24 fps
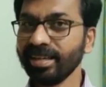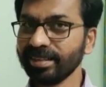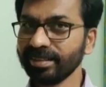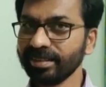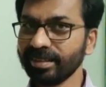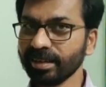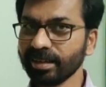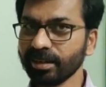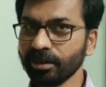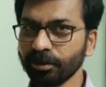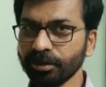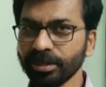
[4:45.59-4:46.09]

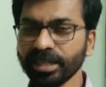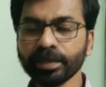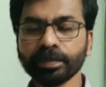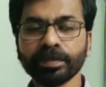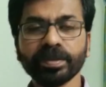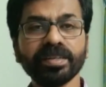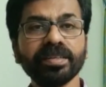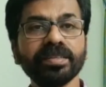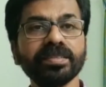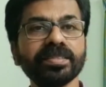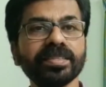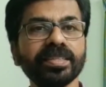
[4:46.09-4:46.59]
The correct
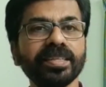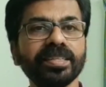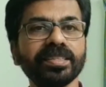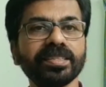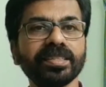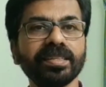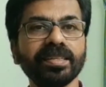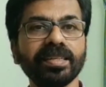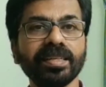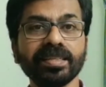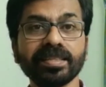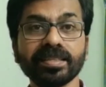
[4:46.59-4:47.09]

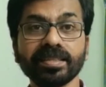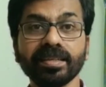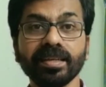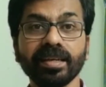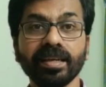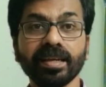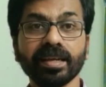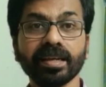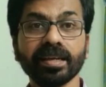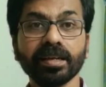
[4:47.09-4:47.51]
pronunciation is